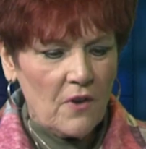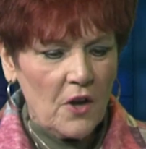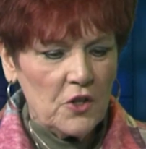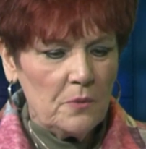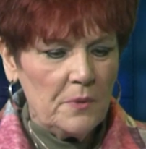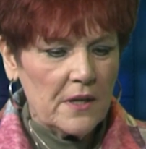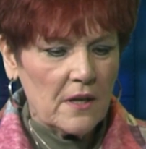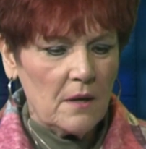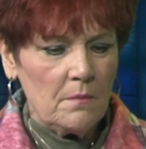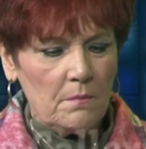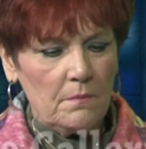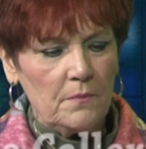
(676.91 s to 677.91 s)

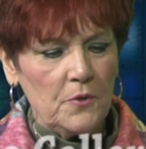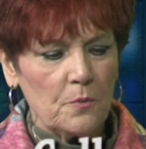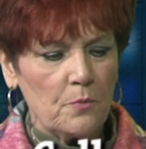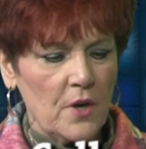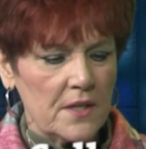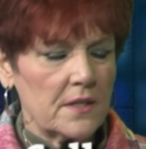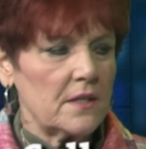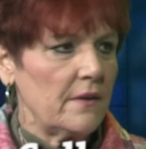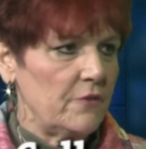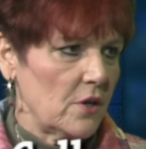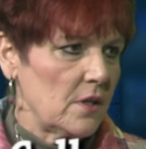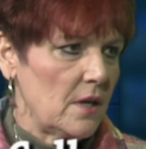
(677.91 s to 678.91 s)
you're president
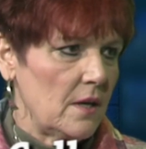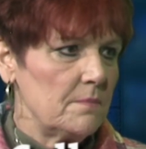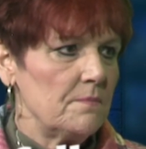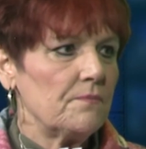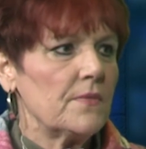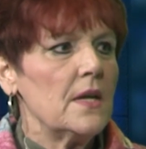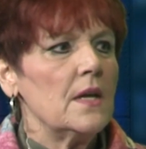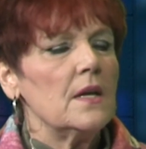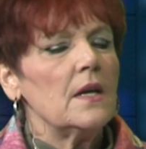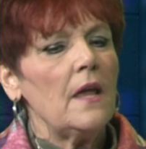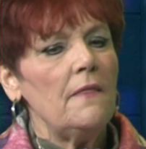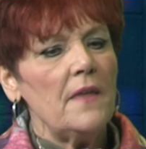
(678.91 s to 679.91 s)
of your club,
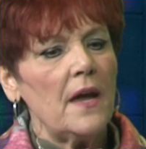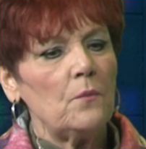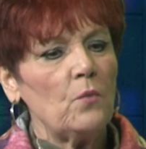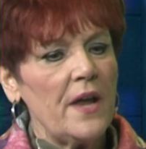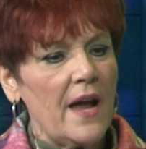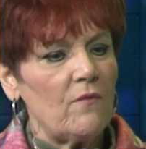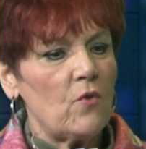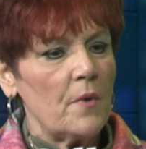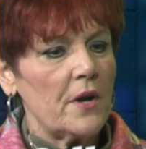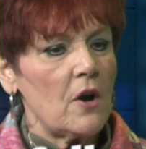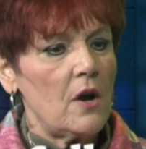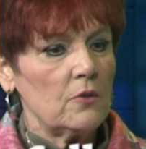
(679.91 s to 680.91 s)
and then we have what we
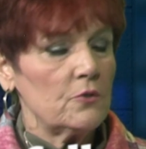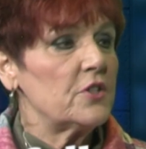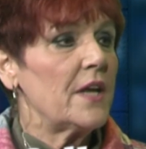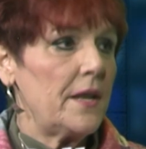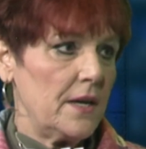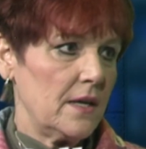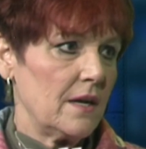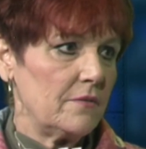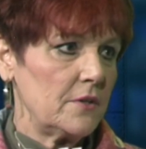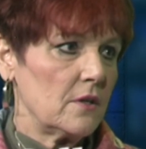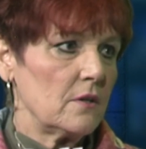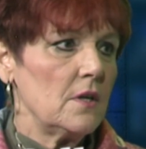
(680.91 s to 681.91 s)
call lieutenant
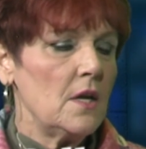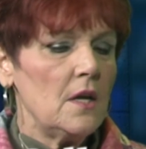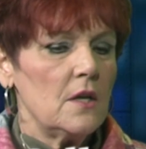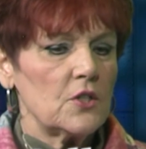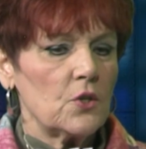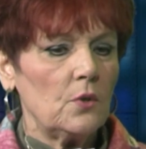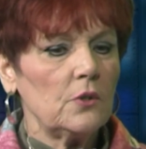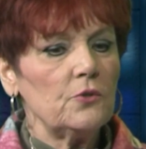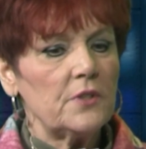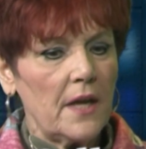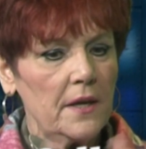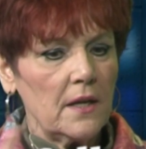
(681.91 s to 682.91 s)
governor. So a
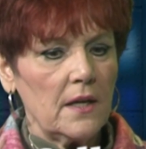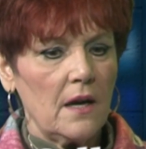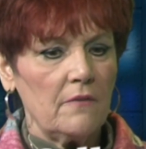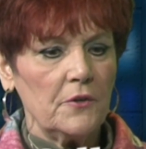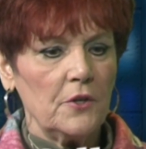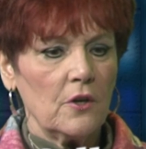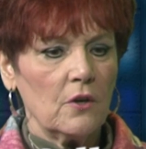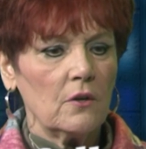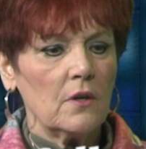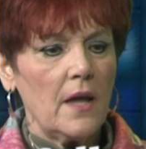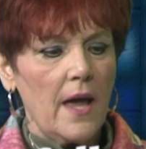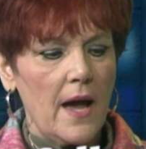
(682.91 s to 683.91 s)
lieutenant governor
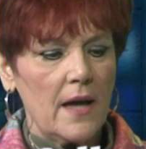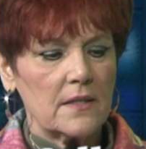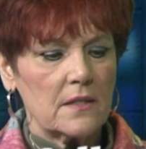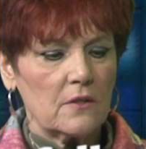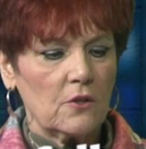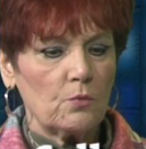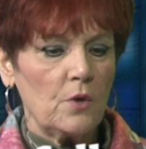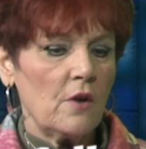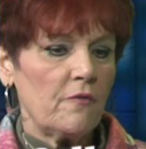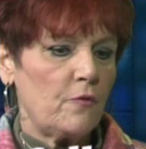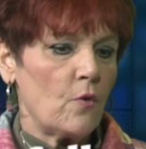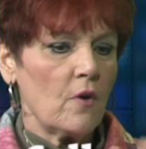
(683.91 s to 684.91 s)
has 3 or
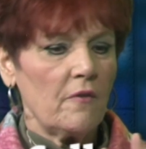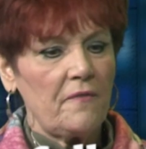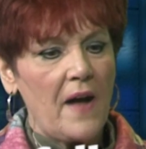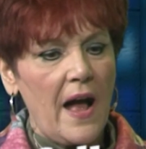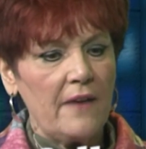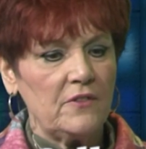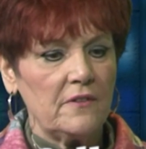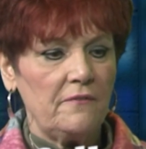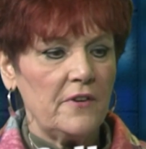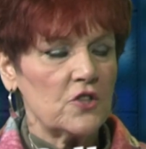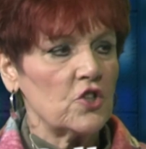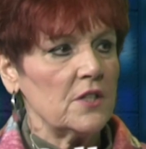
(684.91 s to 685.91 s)
4 or 5
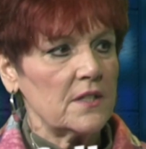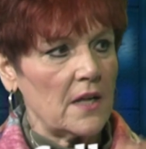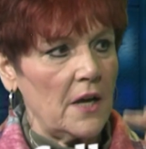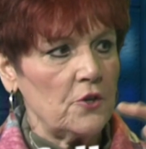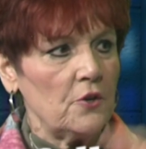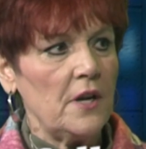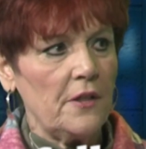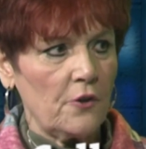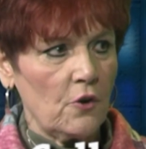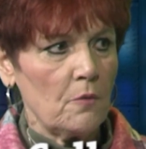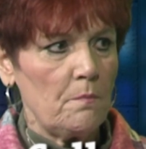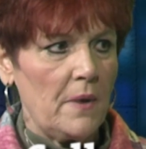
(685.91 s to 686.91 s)
divisions underneath
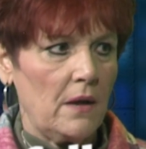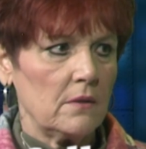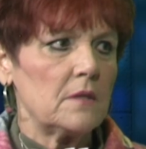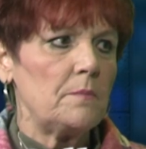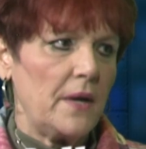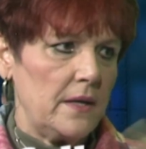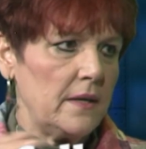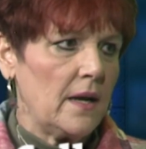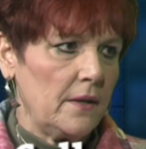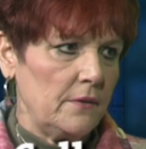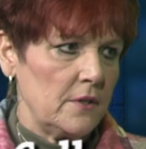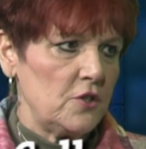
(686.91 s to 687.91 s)
her belt, depending
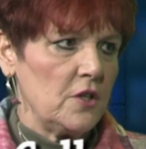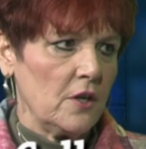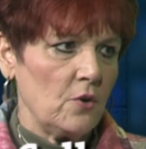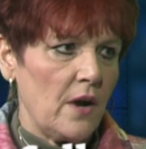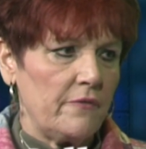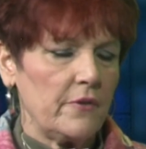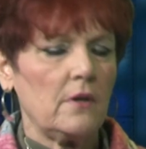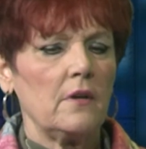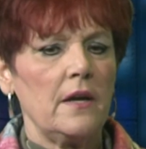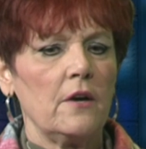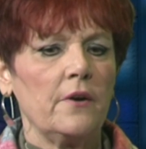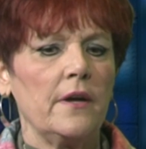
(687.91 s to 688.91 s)
on the geographical
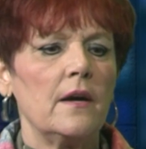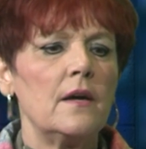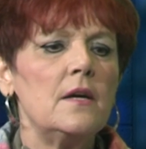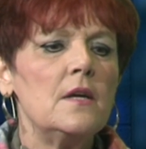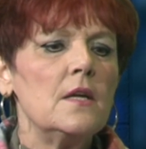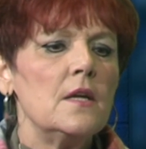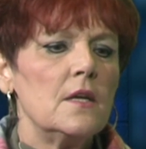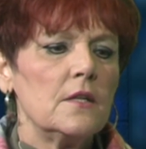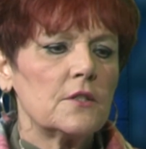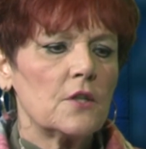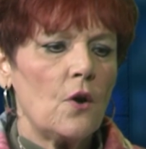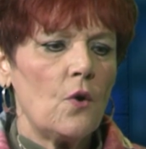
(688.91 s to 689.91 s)
area.
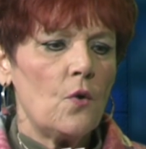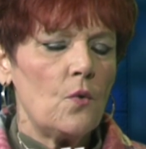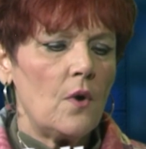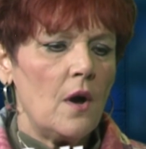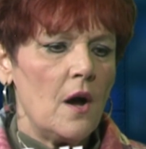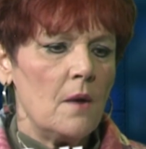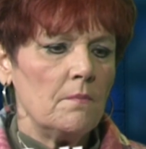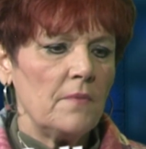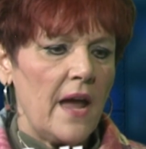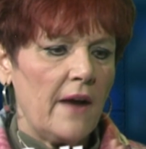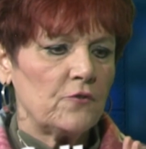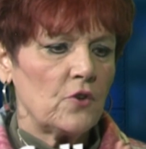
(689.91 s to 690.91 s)
So
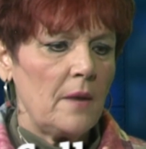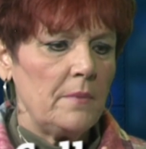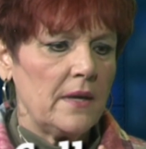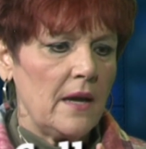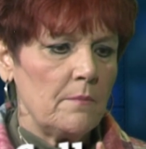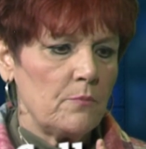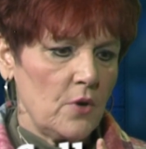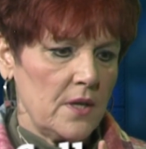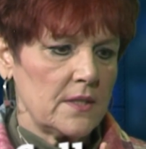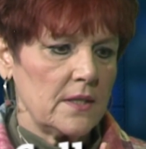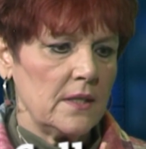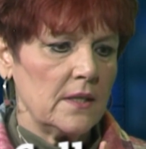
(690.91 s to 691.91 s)
after I became
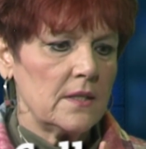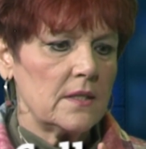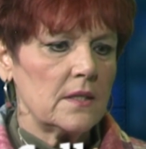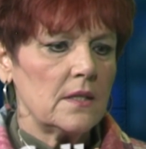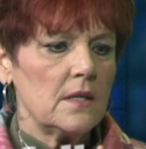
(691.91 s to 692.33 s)
president,